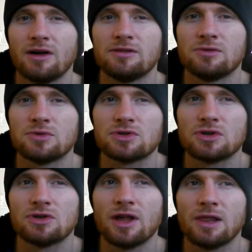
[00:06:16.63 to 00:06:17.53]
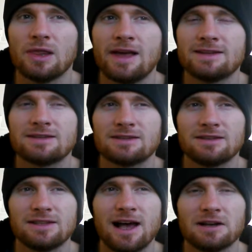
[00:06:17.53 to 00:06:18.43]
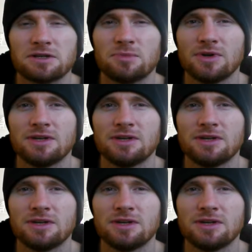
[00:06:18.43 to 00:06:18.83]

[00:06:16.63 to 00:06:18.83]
there was a less attachment.